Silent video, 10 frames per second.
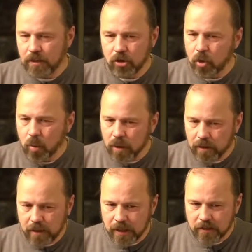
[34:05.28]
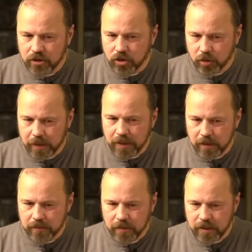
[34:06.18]
no longer under
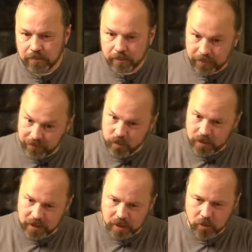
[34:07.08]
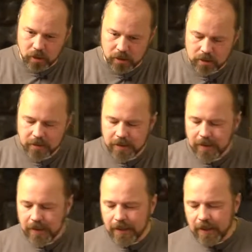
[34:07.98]
dominion of sin, but before that I was.
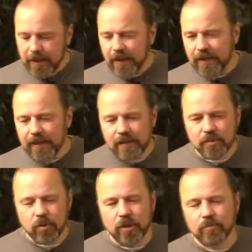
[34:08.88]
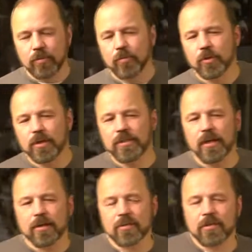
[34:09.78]
And here is what it what it
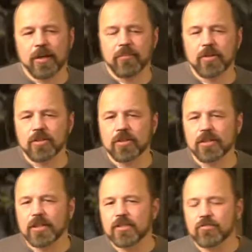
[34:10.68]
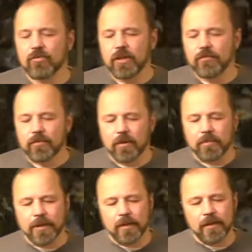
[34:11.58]
does: a person that is free
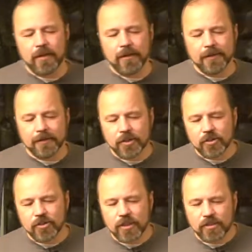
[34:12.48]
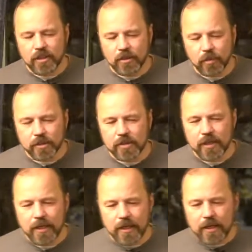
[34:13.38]
from uh, uh, righteousness, in other words
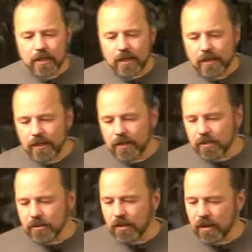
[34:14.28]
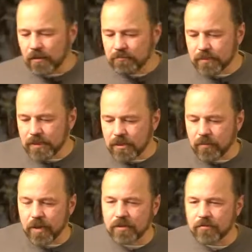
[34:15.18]
he is uh, in some
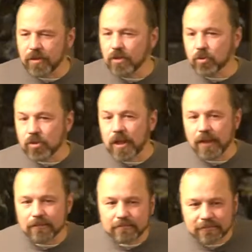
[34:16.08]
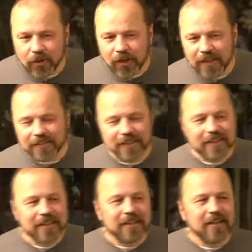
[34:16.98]
ways free to sin, right?
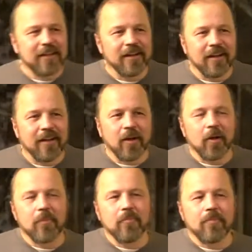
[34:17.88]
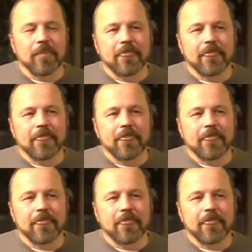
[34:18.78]
Um,